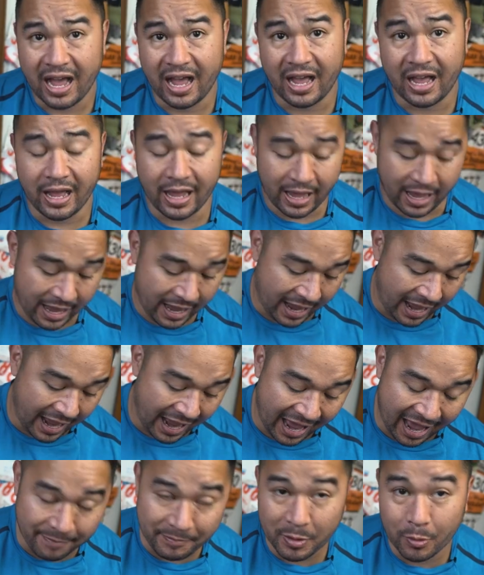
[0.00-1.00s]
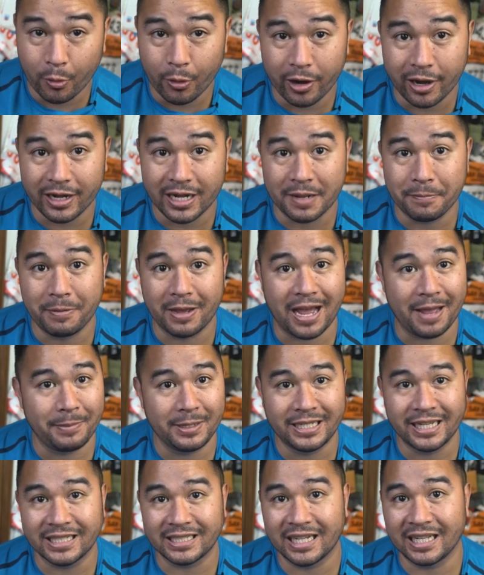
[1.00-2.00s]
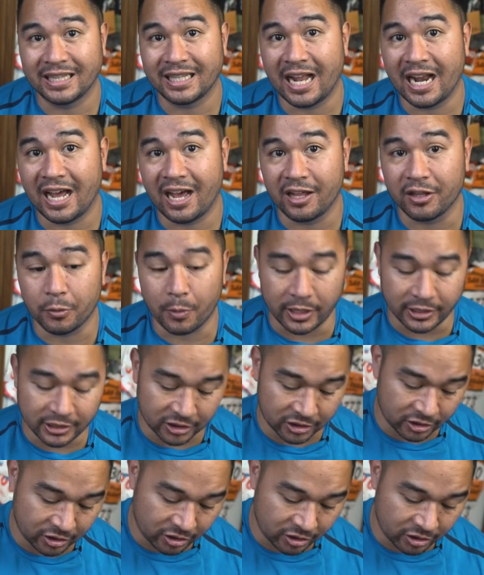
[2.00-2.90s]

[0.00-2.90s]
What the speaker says: I have been wearing it, but I've been testing a lot of other watches